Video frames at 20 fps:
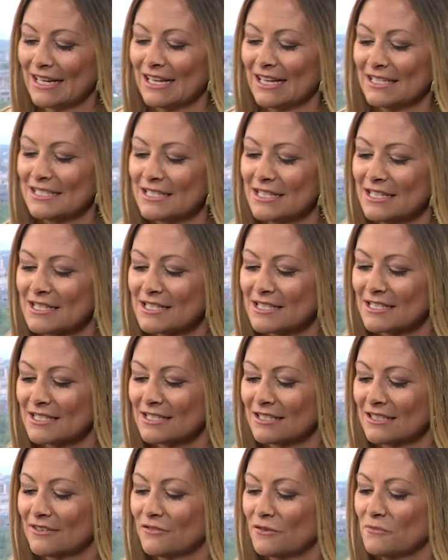And
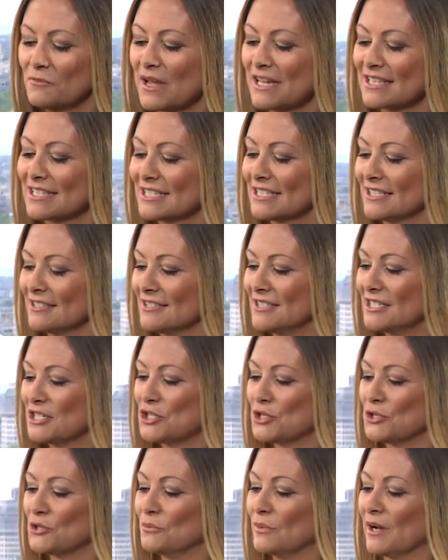this for Best
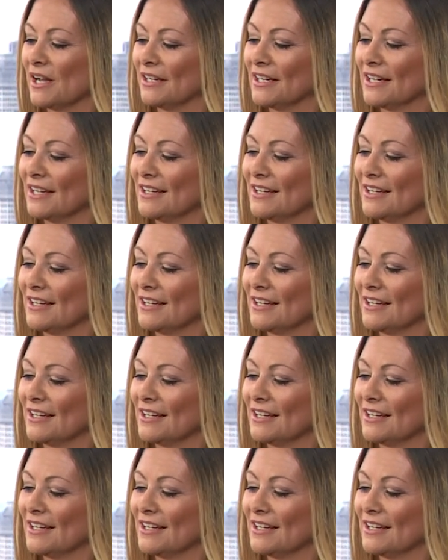Digital Bank.